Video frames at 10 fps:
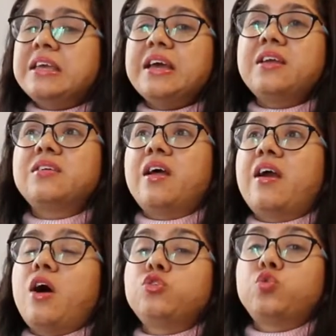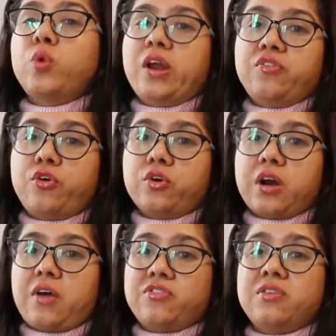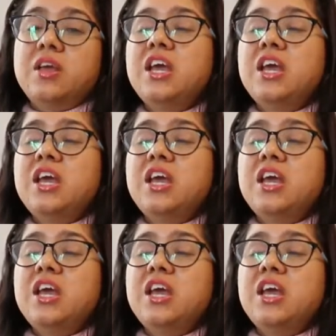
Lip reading: Get around 20 photographs.